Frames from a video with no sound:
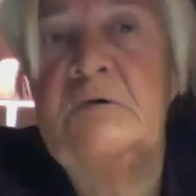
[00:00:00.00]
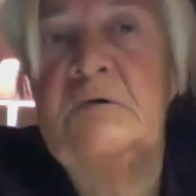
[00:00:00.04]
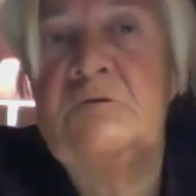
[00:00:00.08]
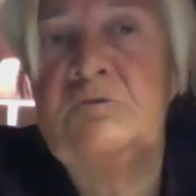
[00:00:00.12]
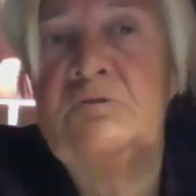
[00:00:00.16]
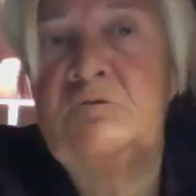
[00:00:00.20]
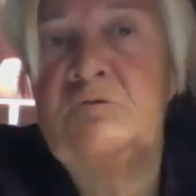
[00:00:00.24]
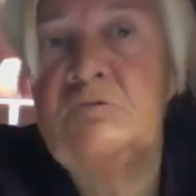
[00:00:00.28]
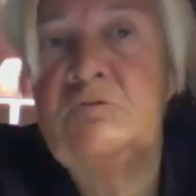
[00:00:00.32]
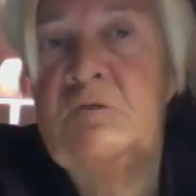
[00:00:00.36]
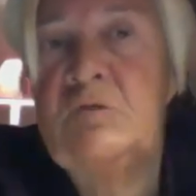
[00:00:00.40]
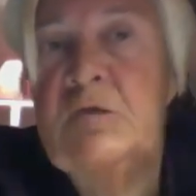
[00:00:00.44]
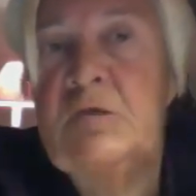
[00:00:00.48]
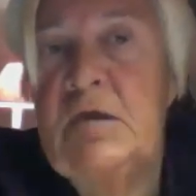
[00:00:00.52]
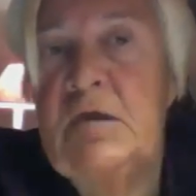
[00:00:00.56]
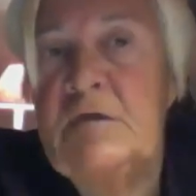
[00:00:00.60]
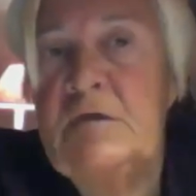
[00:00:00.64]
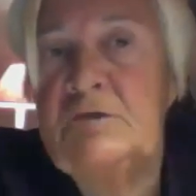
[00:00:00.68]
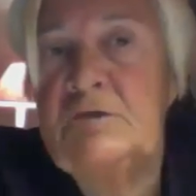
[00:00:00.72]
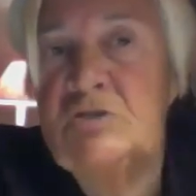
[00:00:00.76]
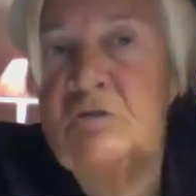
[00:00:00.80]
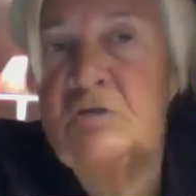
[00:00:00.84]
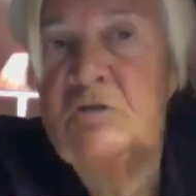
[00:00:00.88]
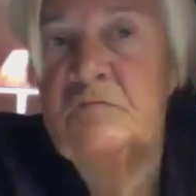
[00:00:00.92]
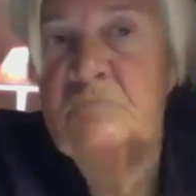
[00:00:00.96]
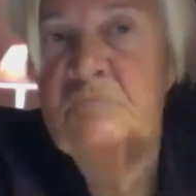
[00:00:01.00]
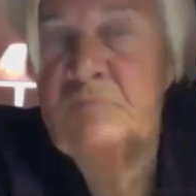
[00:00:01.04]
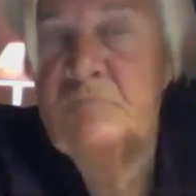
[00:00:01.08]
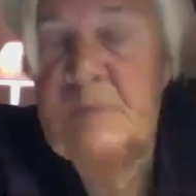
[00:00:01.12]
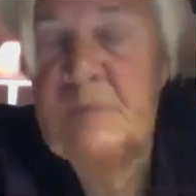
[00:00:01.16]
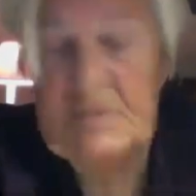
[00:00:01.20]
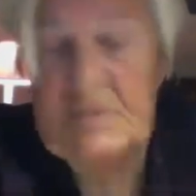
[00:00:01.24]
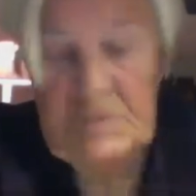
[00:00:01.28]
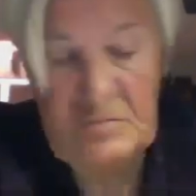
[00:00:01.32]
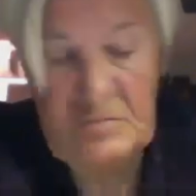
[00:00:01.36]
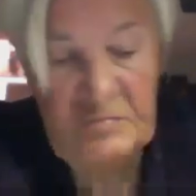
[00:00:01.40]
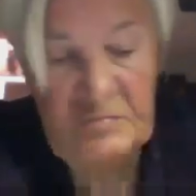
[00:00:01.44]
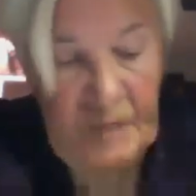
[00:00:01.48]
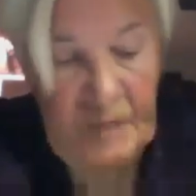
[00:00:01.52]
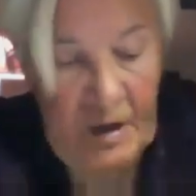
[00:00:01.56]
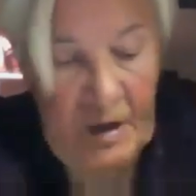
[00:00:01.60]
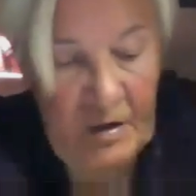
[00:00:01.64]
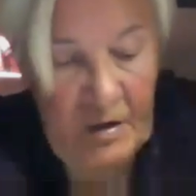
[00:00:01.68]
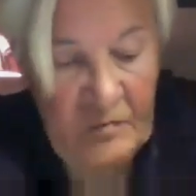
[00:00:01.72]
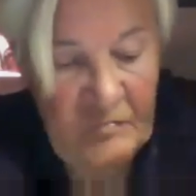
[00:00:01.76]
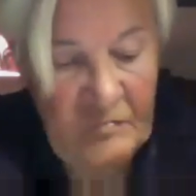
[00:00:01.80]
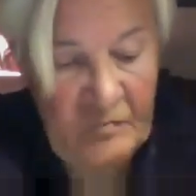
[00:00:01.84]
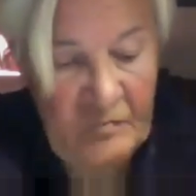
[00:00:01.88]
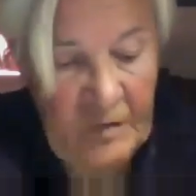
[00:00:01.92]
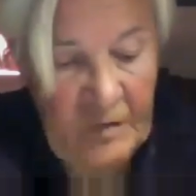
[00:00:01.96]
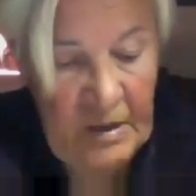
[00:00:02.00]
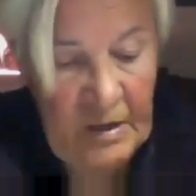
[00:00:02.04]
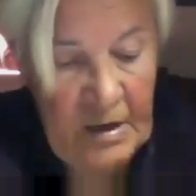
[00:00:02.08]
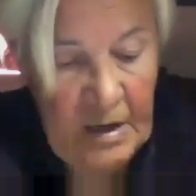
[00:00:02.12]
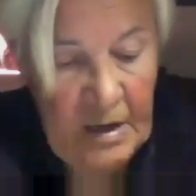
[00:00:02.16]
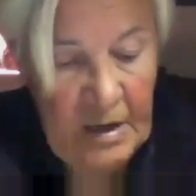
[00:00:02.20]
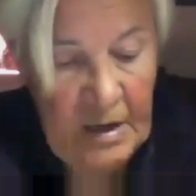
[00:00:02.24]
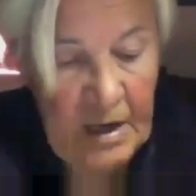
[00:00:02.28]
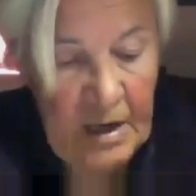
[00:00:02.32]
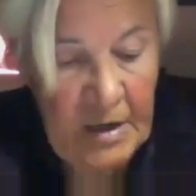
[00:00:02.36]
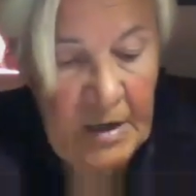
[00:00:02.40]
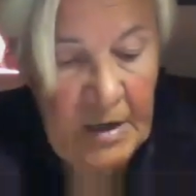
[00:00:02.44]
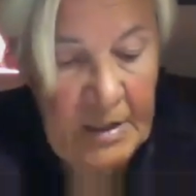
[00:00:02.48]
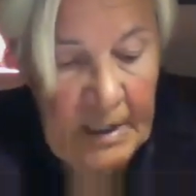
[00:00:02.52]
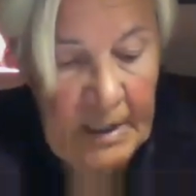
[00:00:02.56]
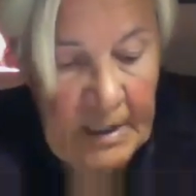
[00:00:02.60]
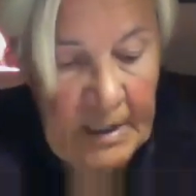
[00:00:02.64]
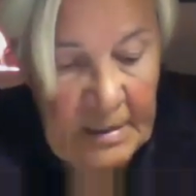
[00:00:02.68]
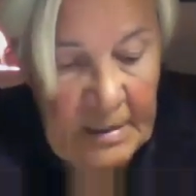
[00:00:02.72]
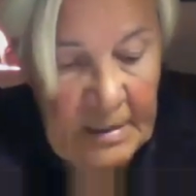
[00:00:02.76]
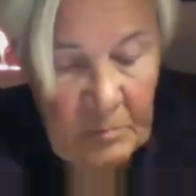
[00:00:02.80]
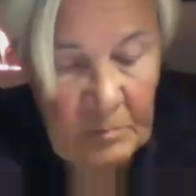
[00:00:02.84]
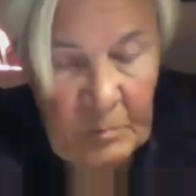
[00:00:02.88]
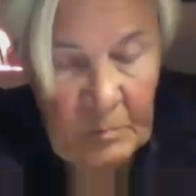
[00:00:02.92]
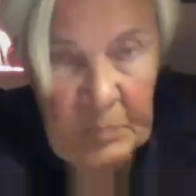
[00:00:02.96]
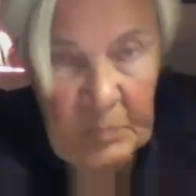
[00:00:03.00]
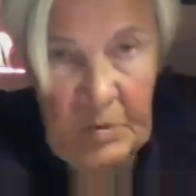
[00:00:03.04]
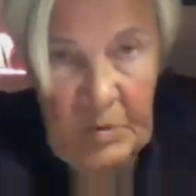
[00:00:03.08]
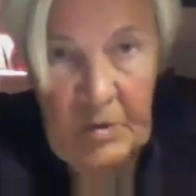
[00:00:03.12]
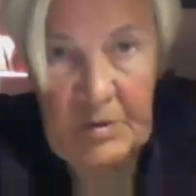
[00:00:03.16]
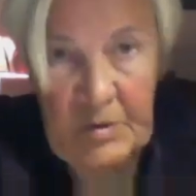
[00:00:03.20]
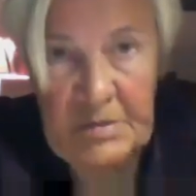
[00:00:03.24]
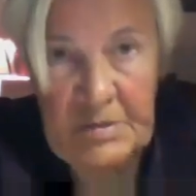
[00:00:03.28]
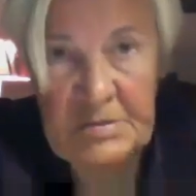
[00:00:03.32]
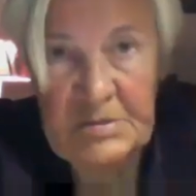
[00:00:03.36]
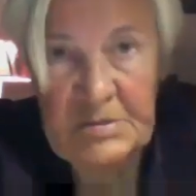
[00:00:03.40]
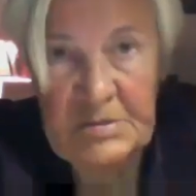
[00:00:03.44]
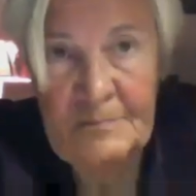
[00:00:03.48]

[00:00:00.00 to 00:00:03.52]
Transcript: to the age of 25 are unemployed.